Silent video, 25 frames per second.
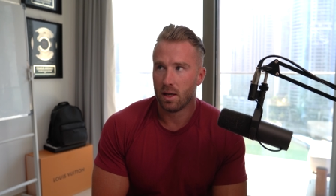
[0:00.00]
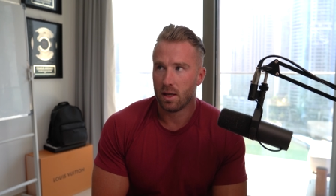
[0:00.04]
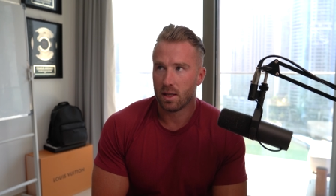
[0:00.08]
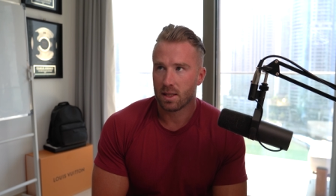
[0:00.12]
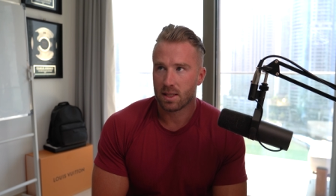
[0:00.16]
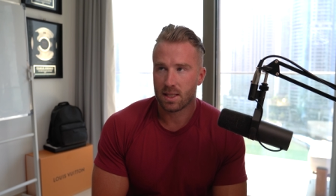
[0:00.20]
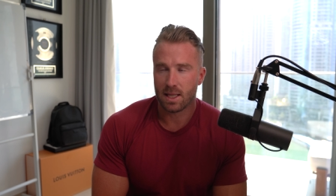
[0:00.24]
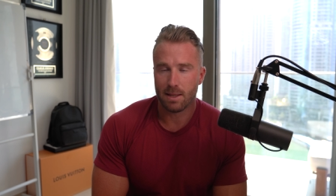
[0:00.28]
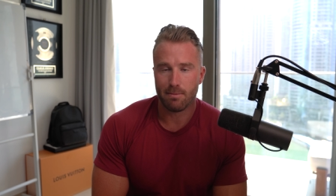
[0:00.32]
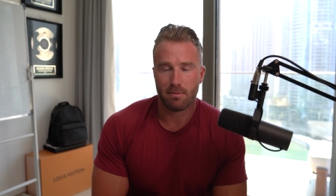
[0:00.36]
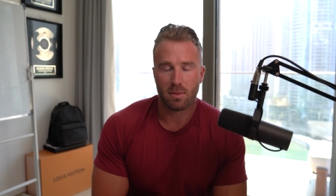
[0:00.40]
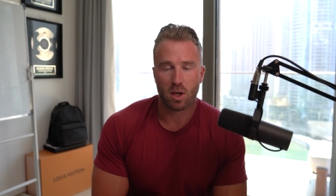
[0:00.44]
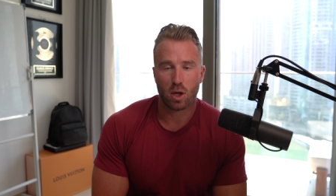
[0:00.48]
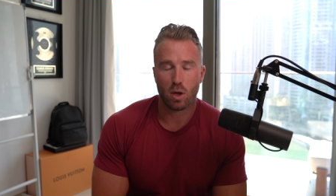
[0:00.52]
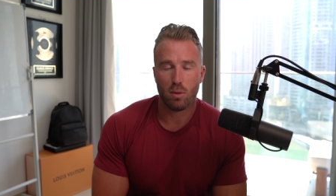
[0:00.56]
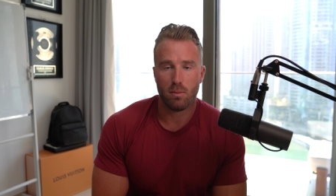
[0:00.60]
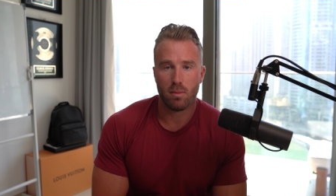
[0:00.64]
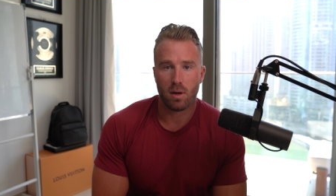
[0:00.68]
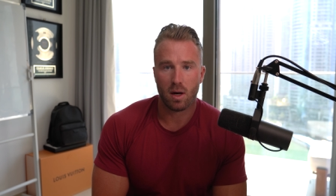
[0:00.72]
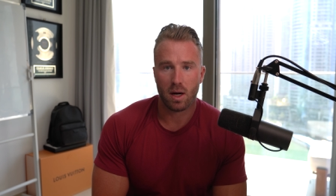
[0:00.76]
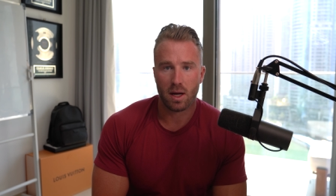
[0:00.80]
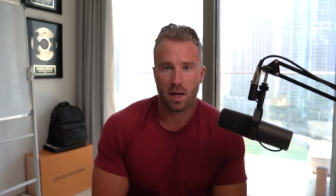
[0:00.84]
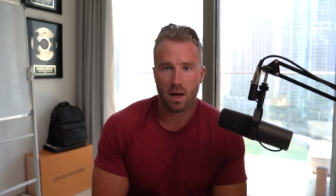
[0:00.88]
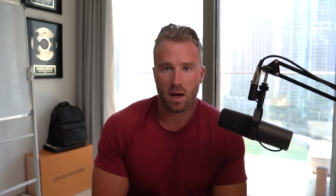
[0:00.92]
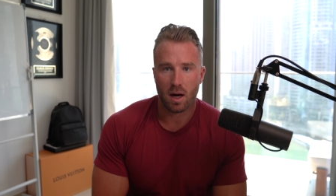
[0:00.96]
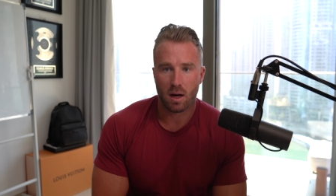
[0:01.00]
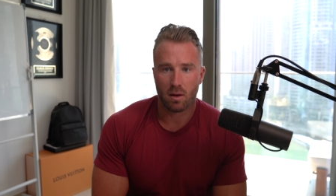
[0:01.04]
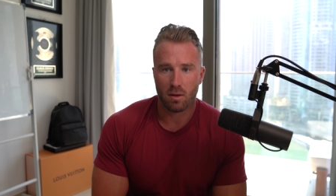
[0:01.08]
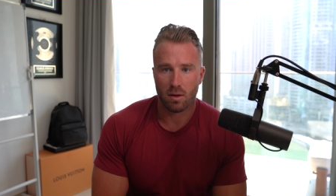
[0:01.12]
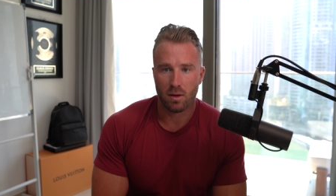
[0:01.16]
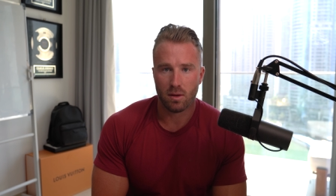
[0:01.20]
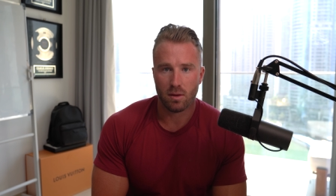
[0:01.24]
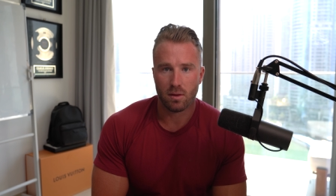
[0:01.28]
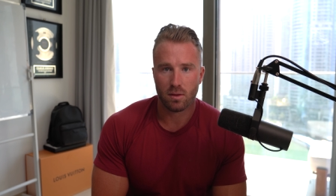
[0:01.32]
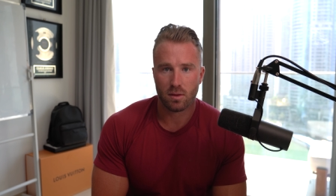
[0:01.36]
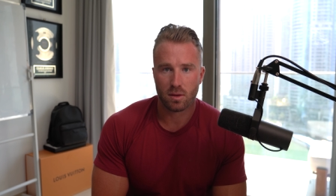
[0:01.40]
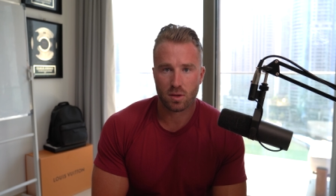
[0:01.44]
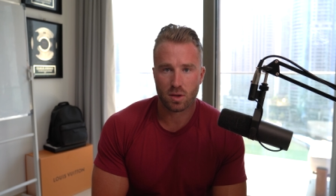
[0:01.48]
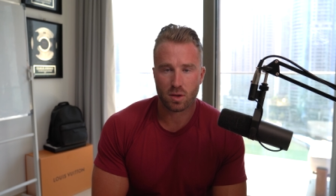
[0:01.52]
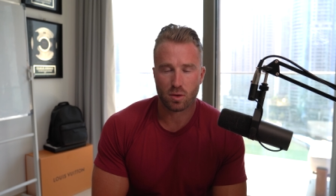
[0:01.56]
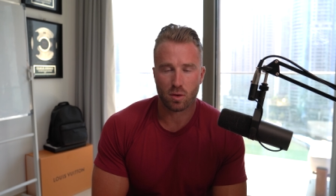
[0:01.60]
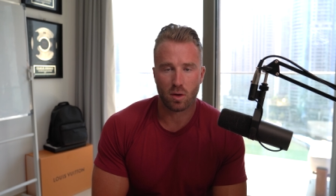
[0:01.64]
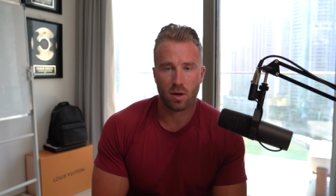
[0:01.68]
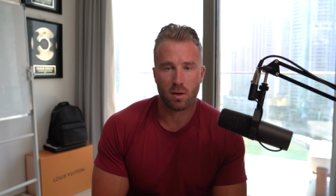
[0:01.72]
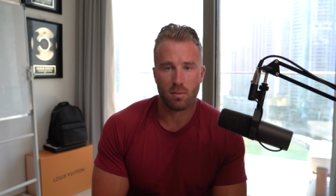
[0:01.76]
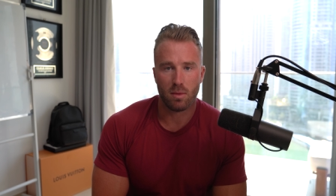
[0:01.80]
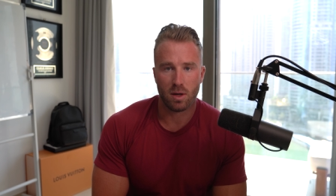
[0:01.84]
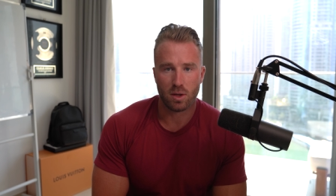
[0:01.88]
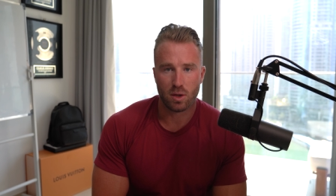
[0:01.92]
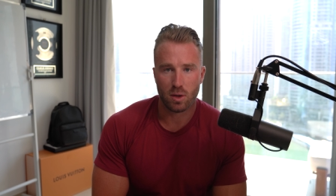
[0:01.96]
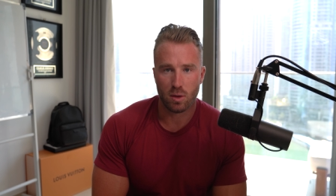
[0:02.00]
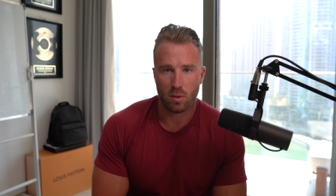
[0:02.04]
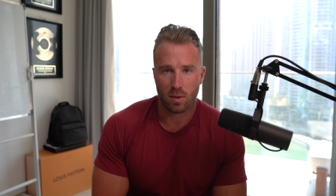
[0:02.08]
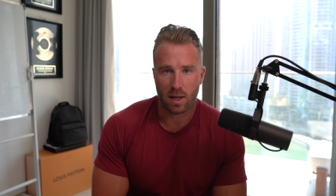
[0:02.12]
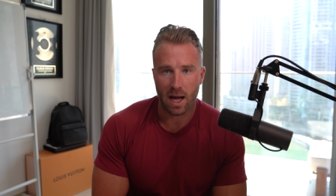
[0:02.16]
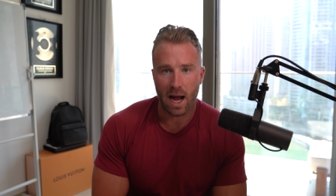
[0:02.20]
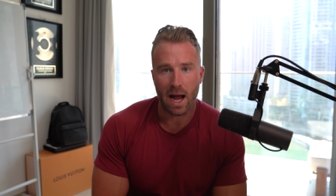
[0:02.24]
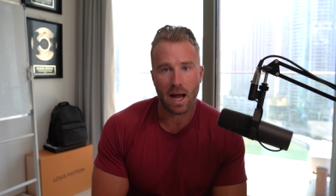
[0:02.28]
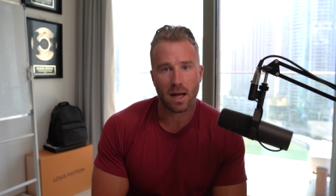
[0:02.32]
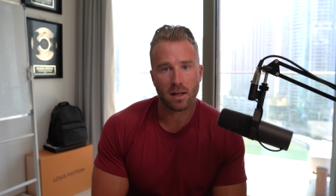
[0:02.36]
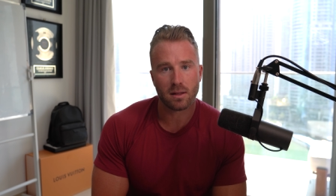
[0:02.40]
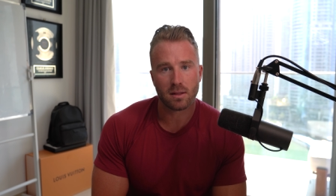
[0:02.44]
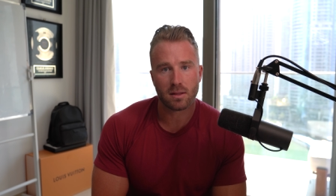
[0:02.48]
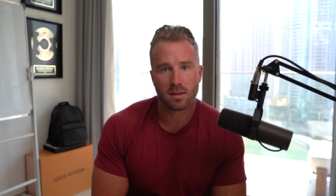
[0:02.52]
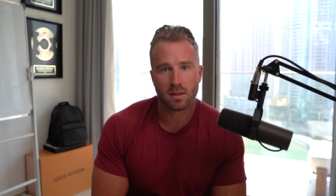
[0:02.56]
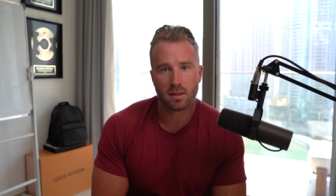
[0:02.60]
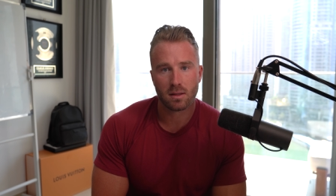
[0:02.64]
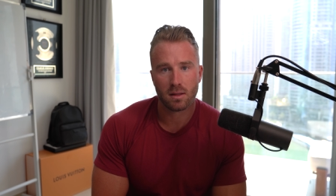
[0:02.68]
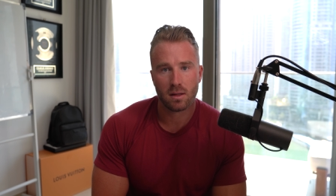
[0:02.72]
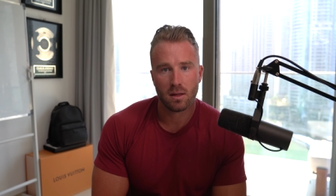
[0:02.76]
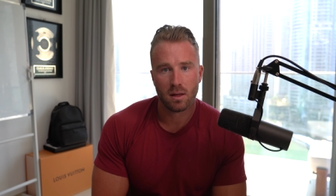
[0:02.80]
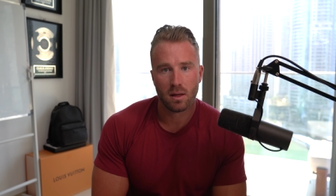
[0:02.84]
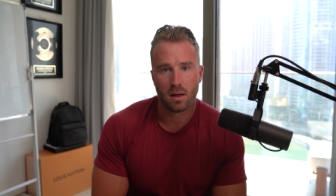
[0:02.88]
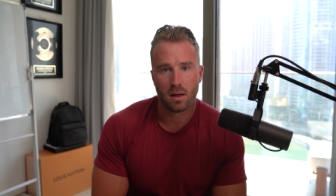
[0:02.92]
sim kumbaya and stroke my two cats.